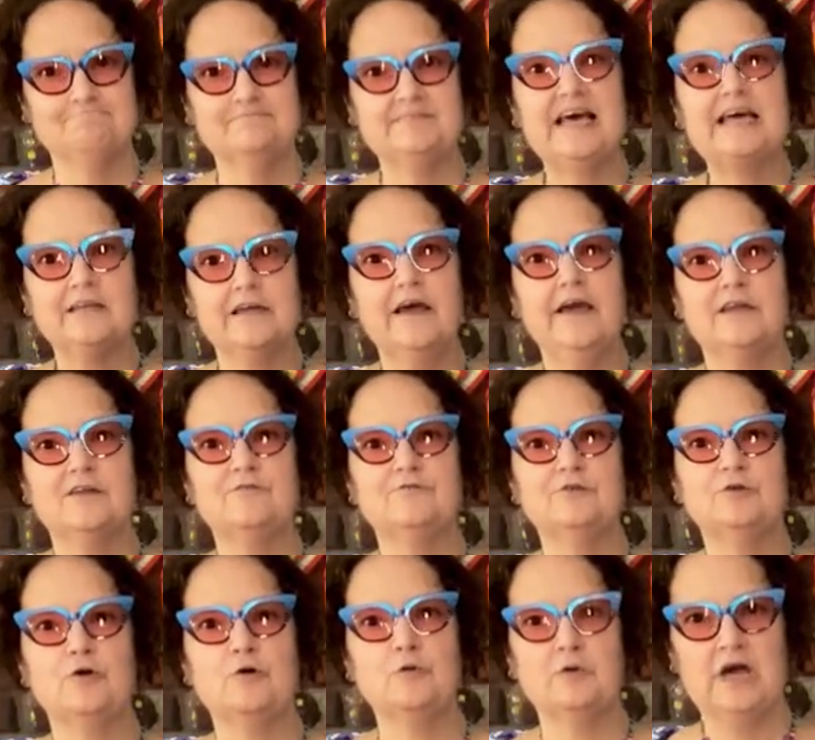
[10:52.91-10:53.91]
That kind of
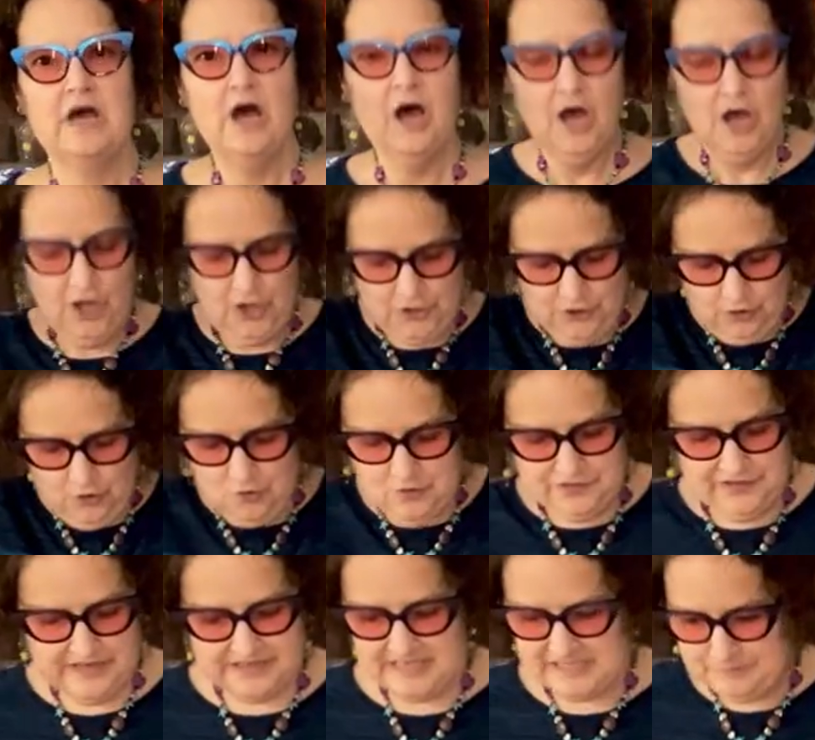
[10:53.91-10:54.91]
yoke. A yoke
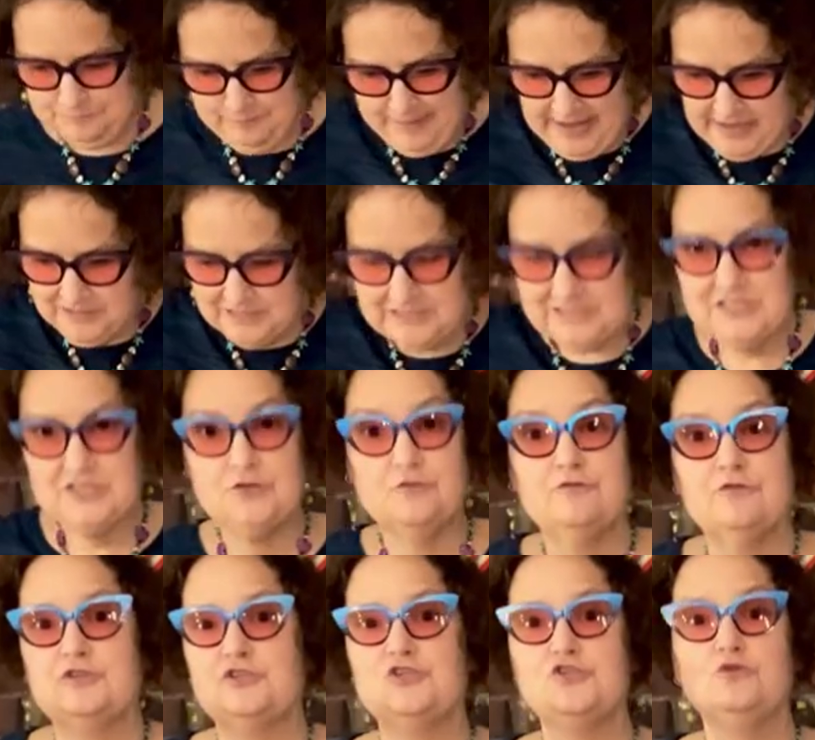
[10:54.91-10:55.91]
that is balanced over
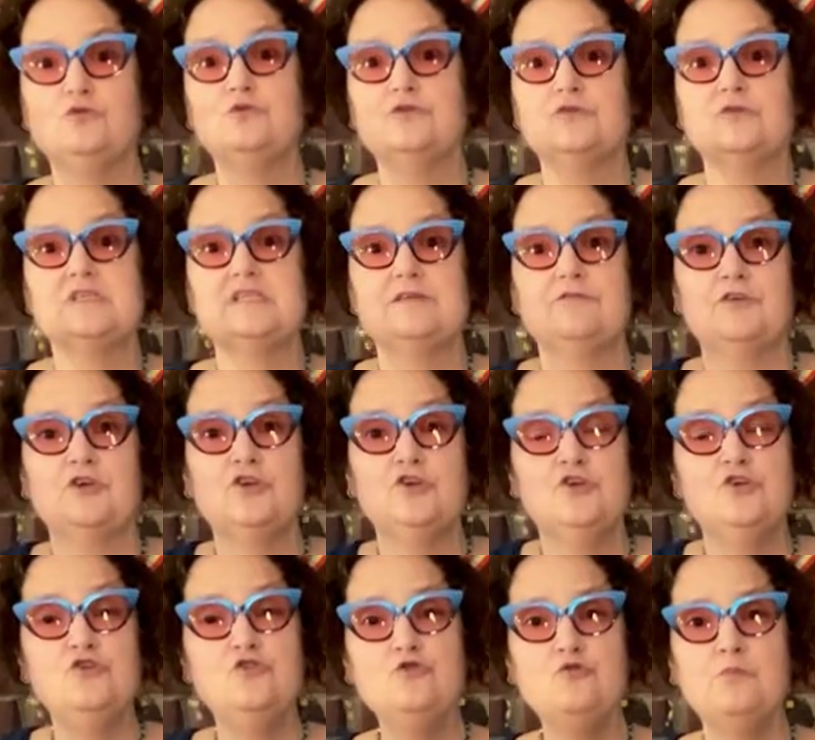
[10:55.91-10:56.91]
the shoulders of a
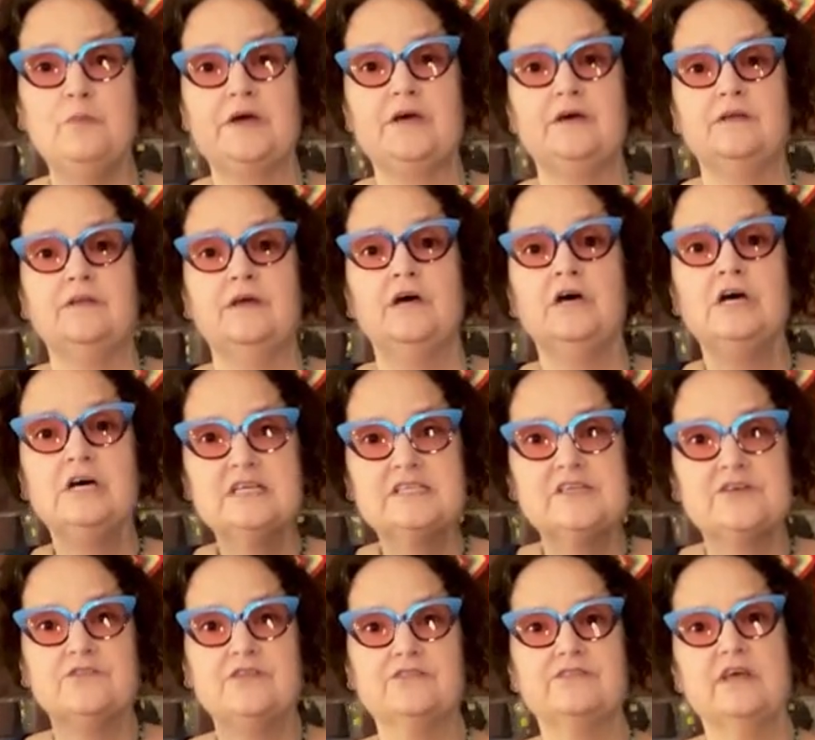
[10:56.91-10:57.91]
human
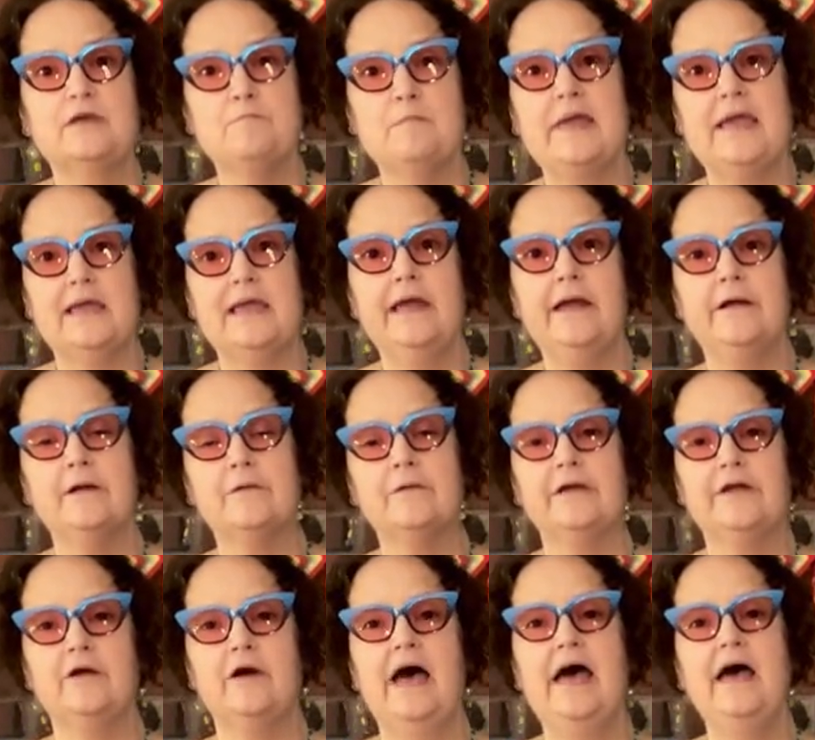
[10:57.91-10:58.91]
so that they may
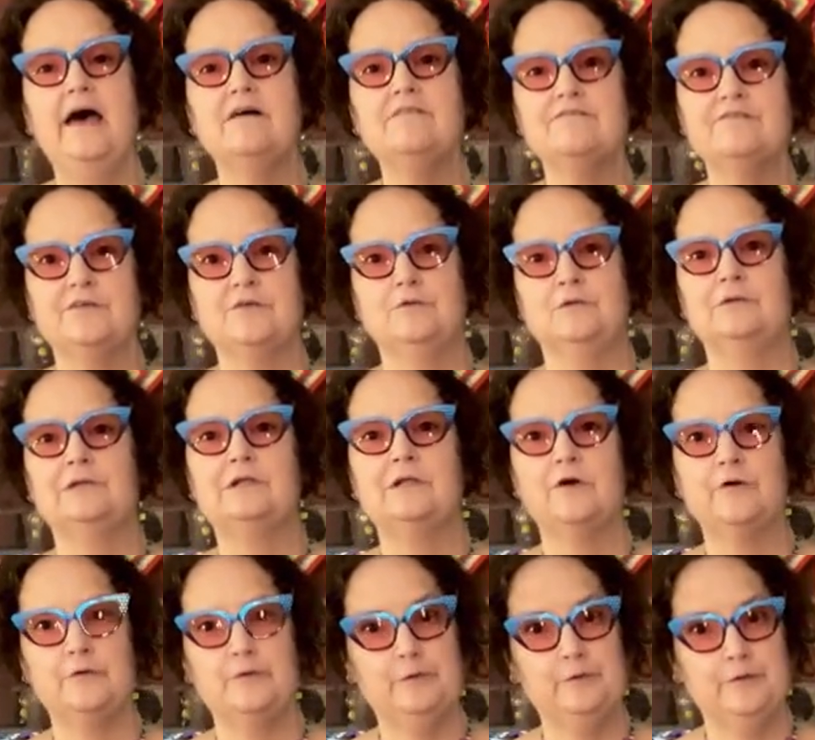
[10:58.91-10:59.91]
carry a heavier
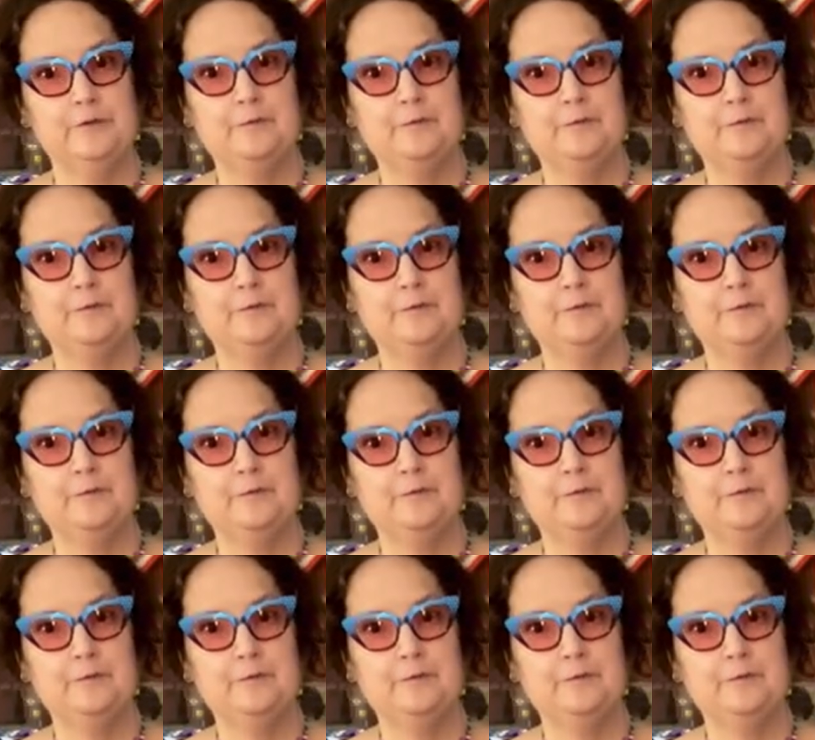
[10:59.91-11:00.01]
load.